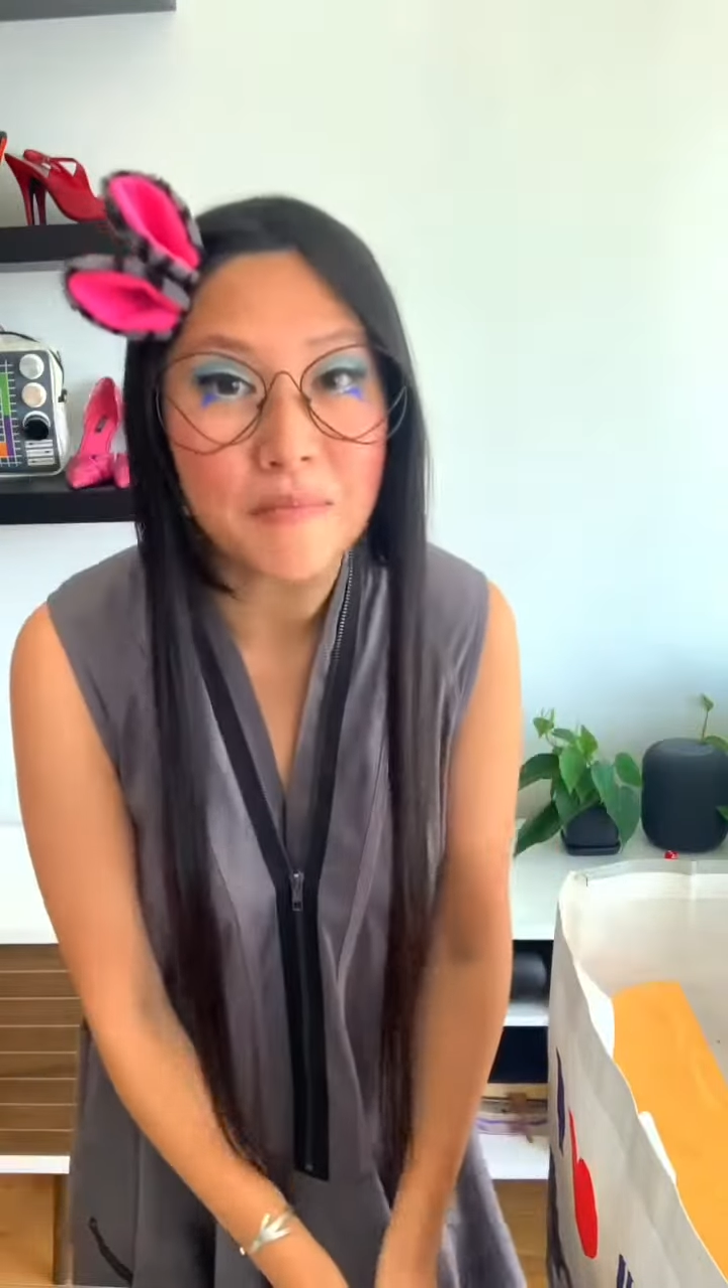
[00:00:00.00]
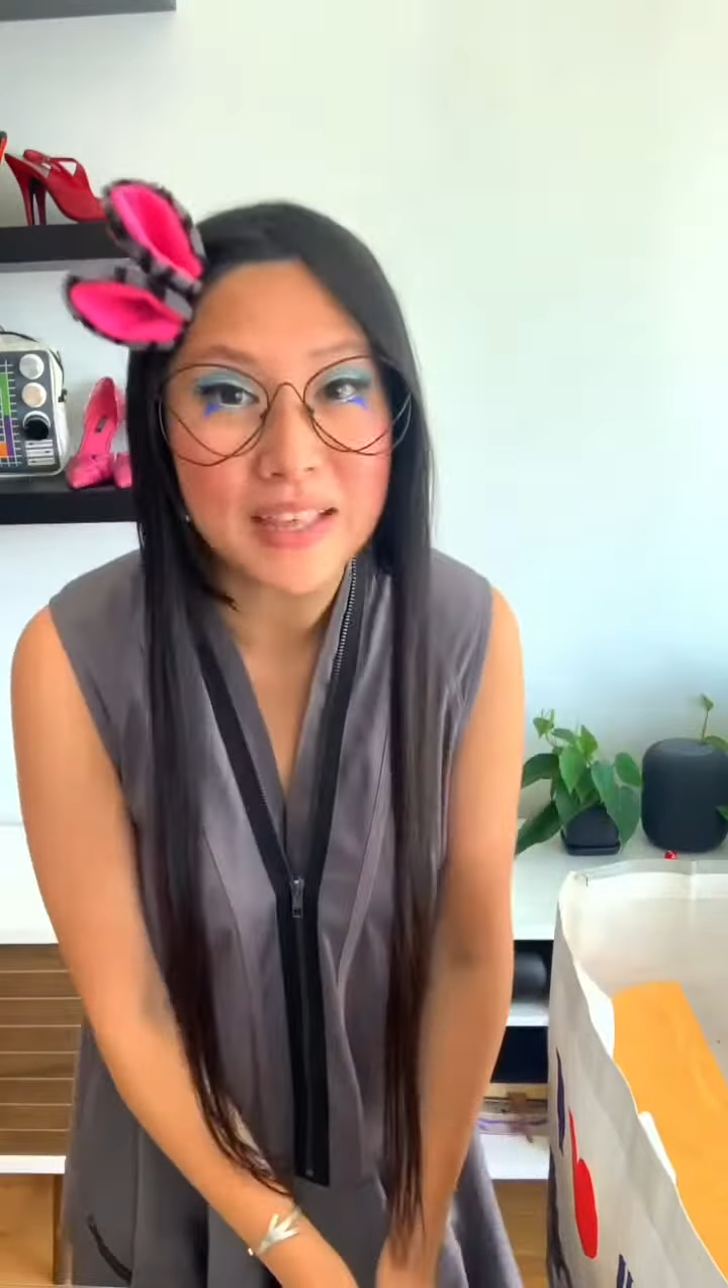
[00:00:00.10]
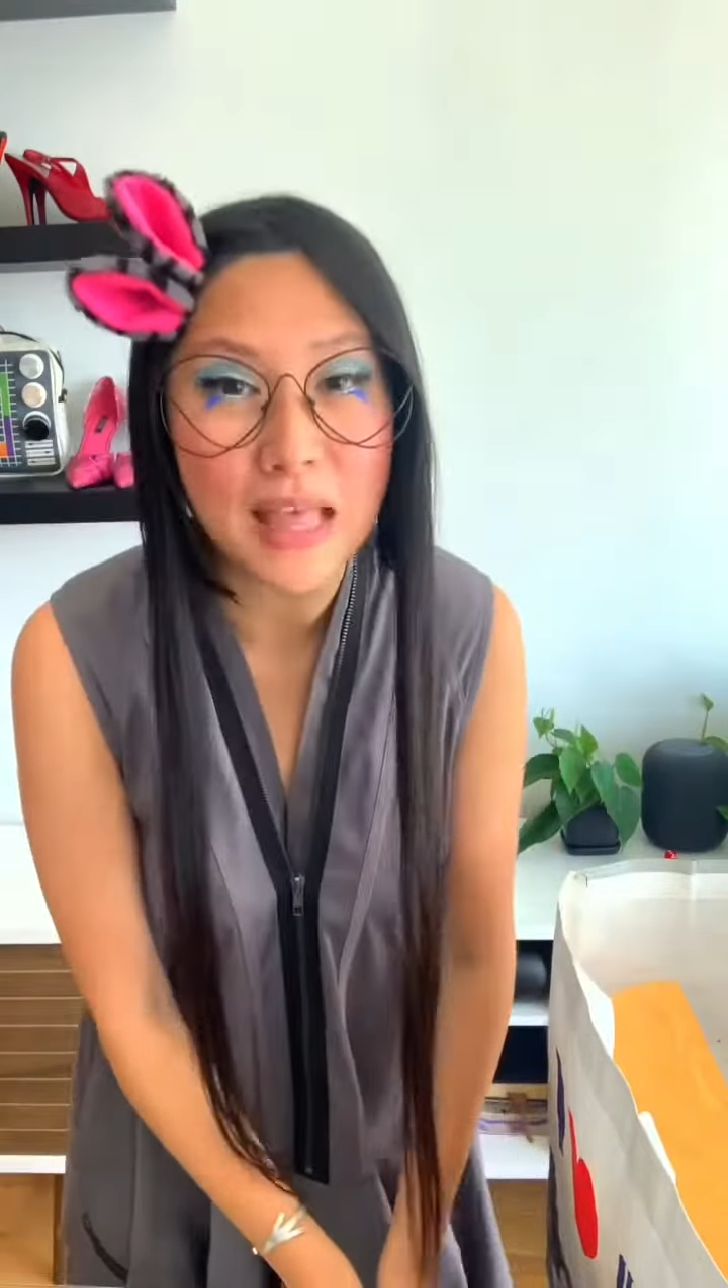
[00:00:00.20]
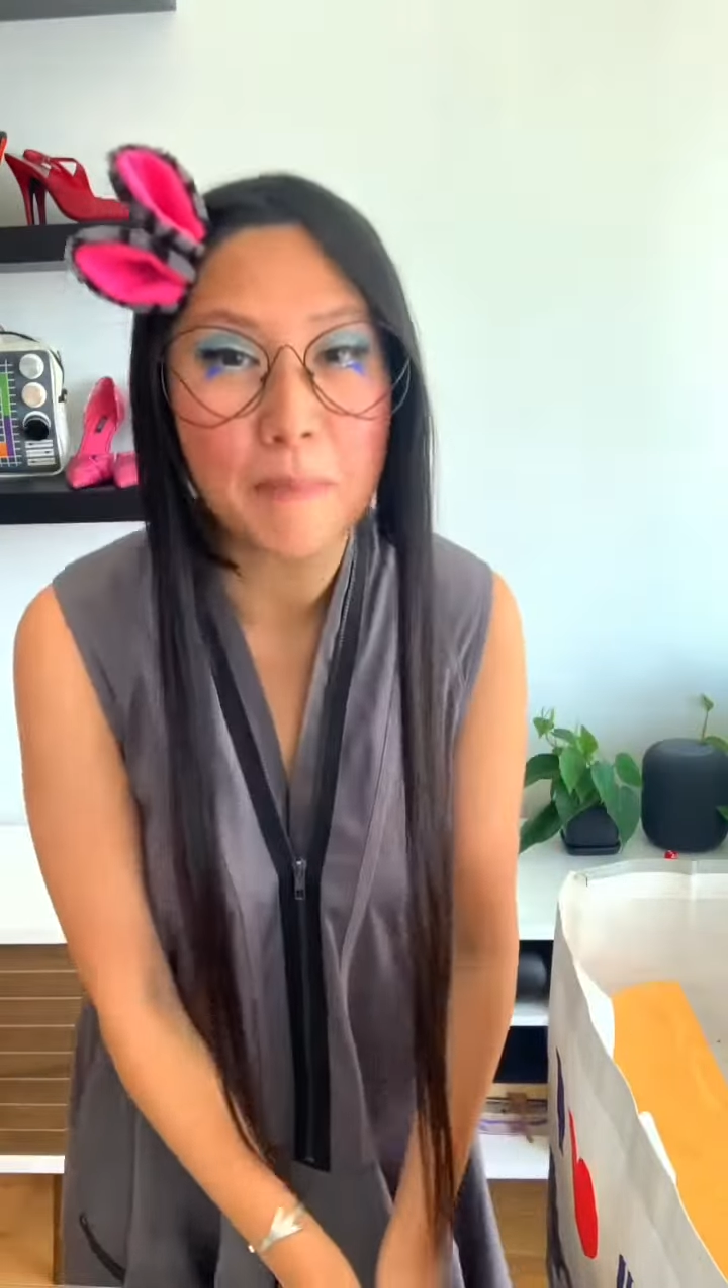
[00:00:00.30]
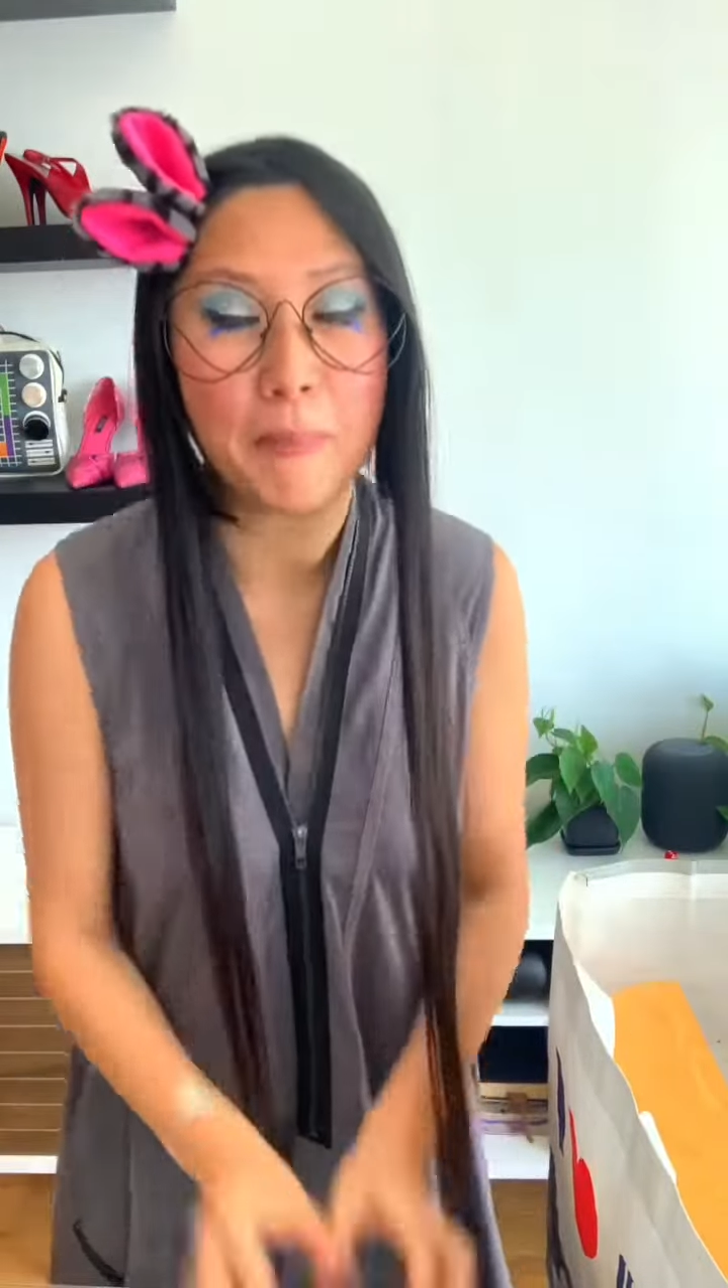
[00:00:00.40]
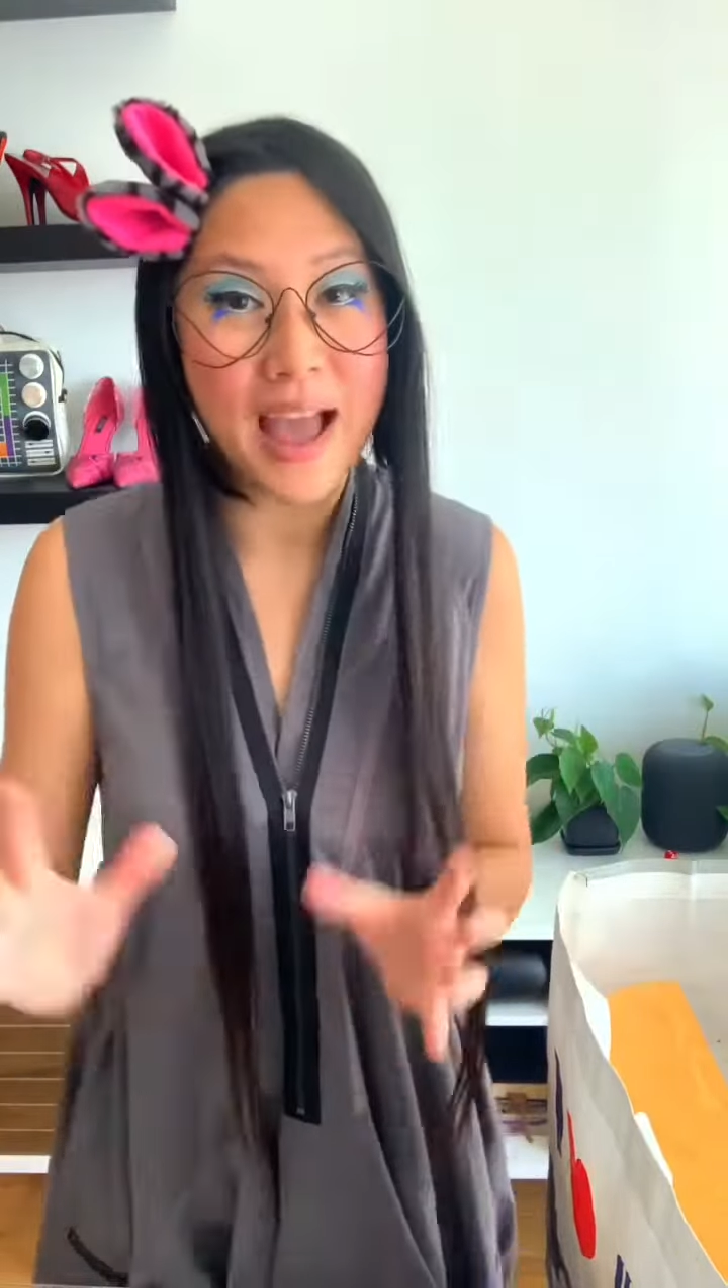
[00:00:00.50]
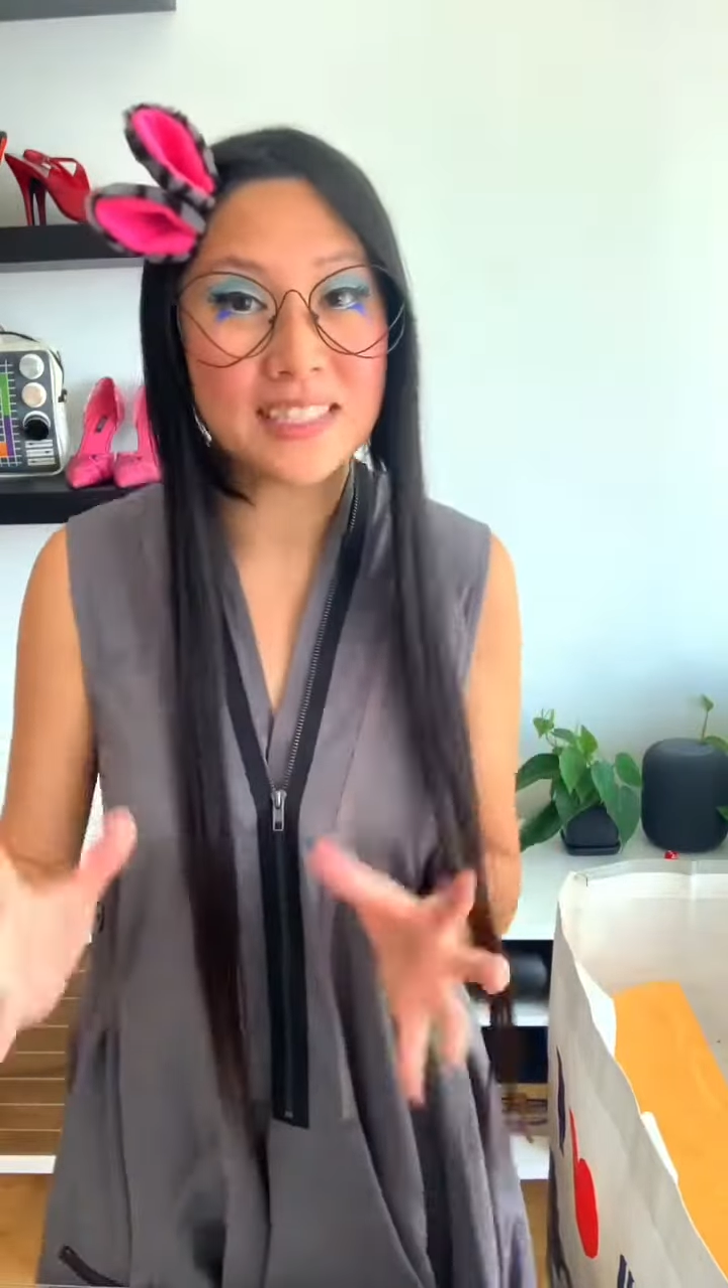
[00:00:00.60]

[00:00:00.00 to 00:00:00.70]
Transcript: that binds